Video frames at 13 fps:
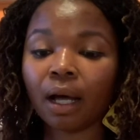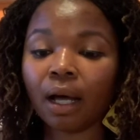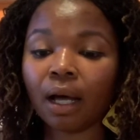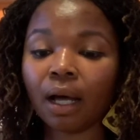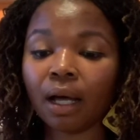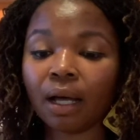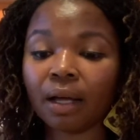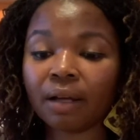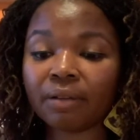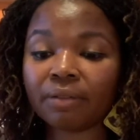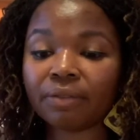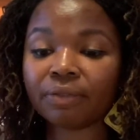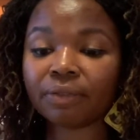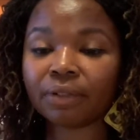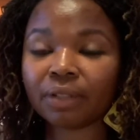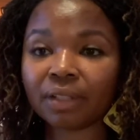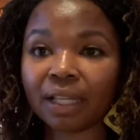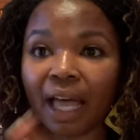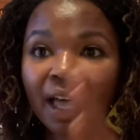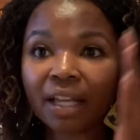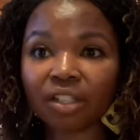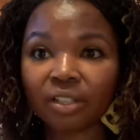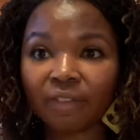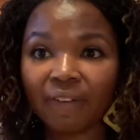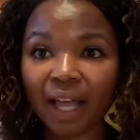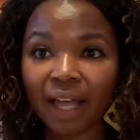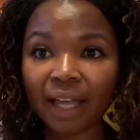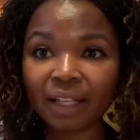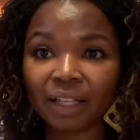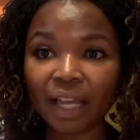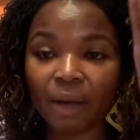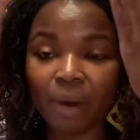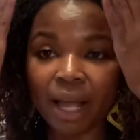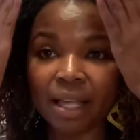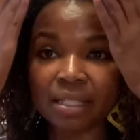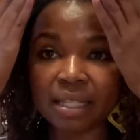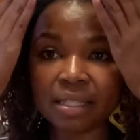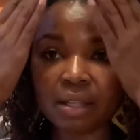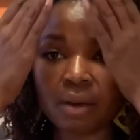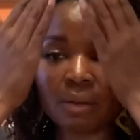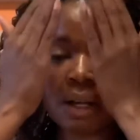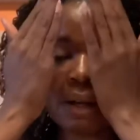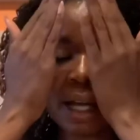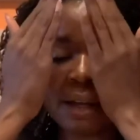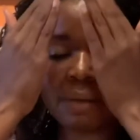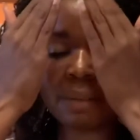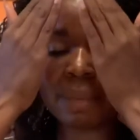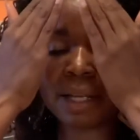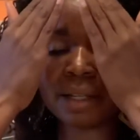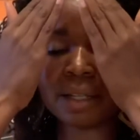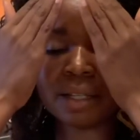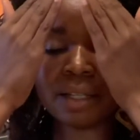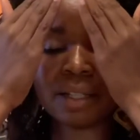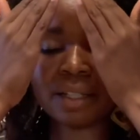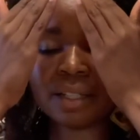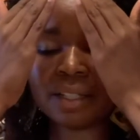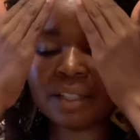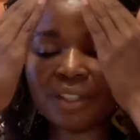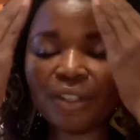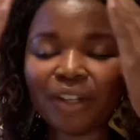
of gosh divine god why is this so okay where am i you